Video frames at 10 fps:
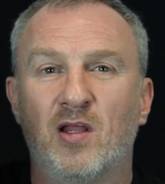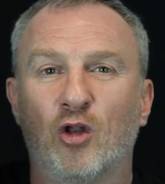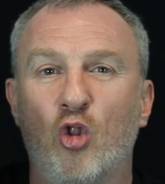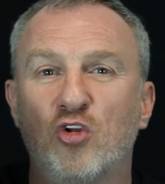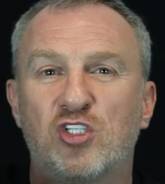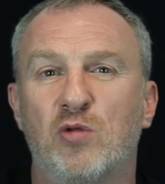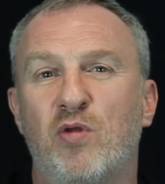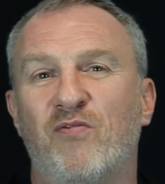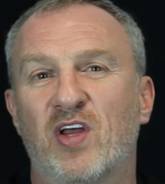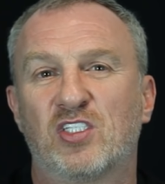Long-term
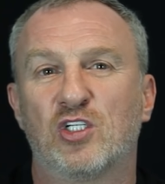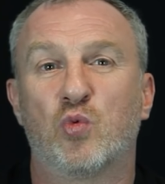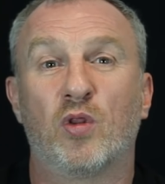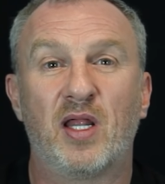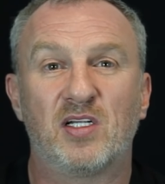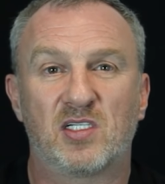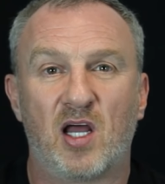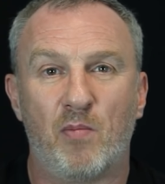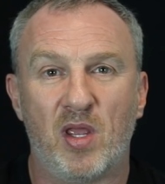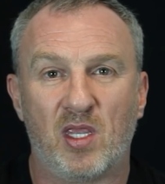investors will then
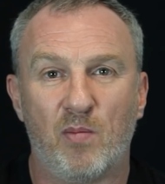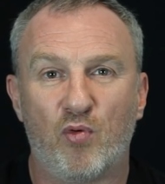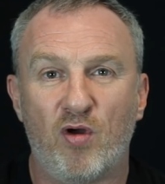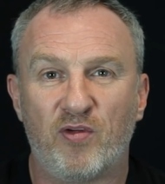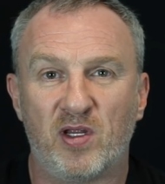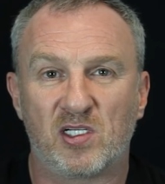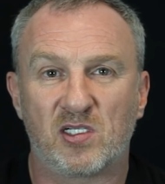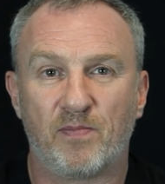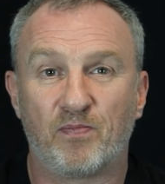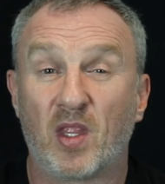start making profits.
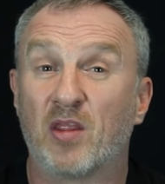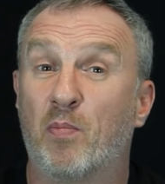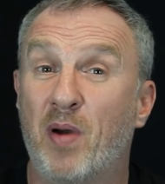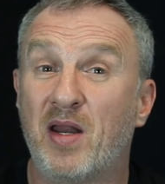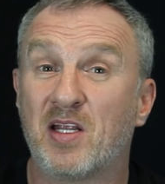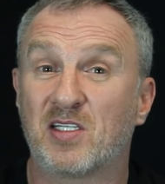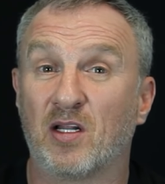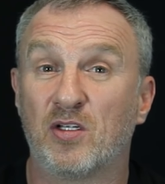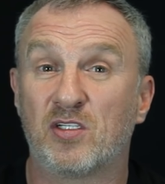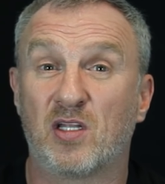The panic
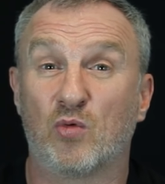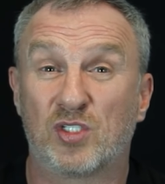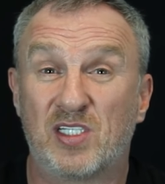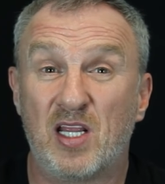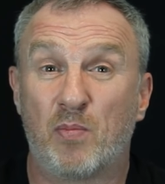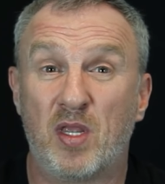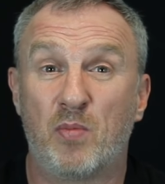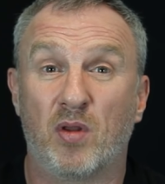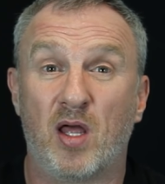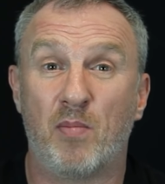sellers, that will see the
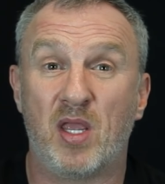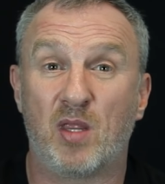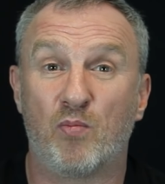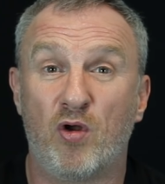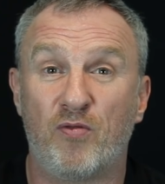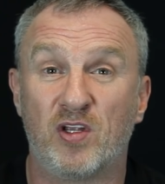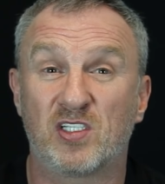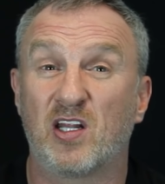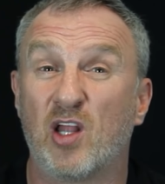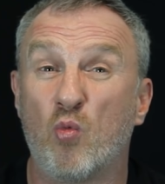people that are making profits
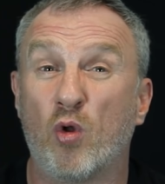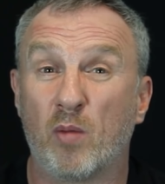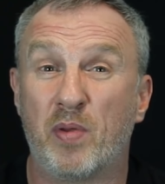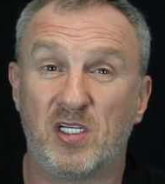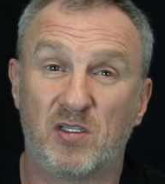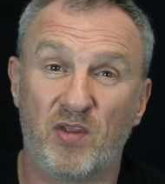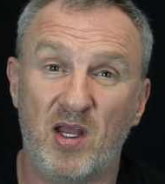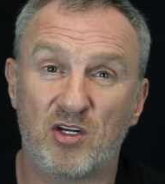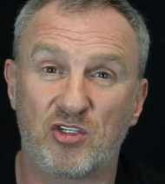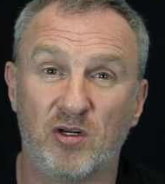and they'll want a piece of the
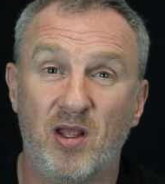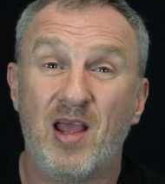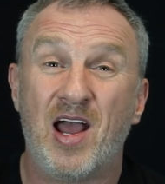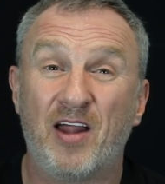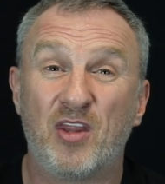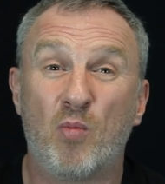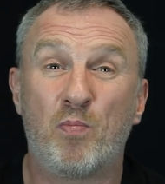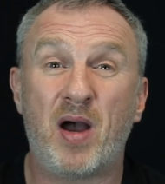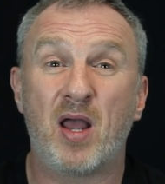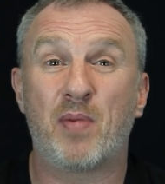action, and they'll
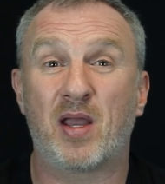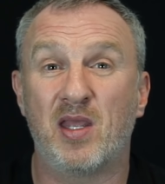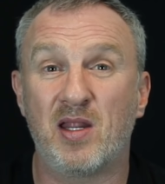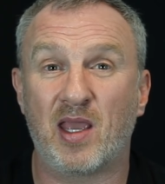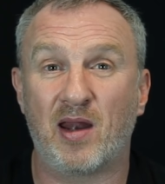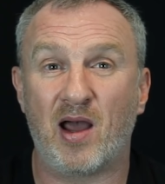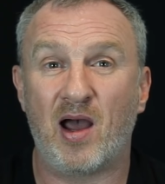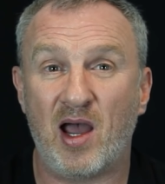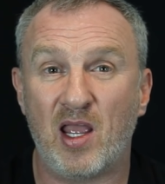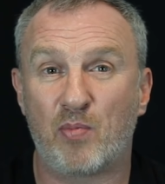buy back in again at a
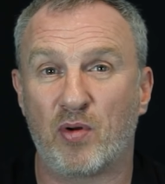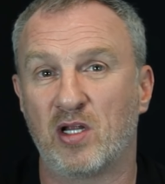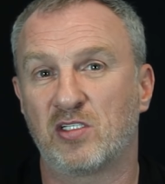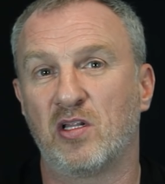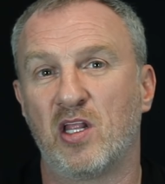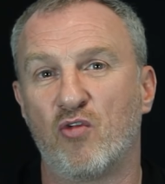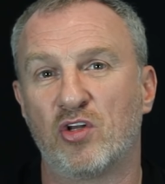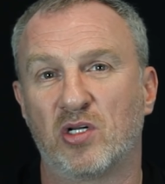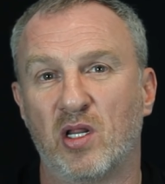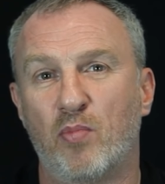higher price than they
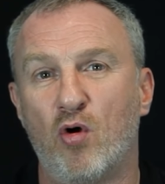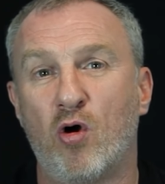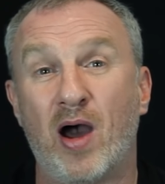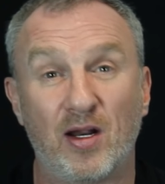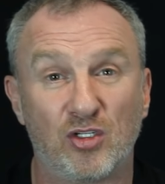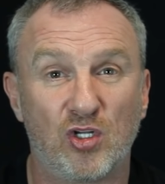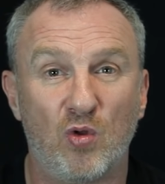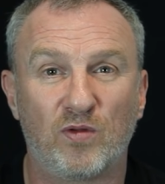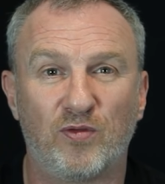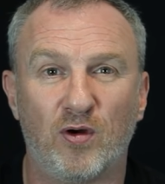originally bought and
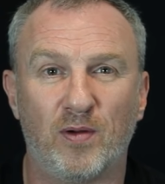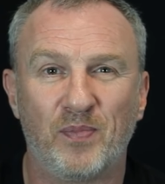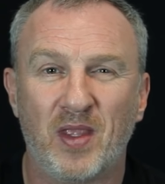sold for.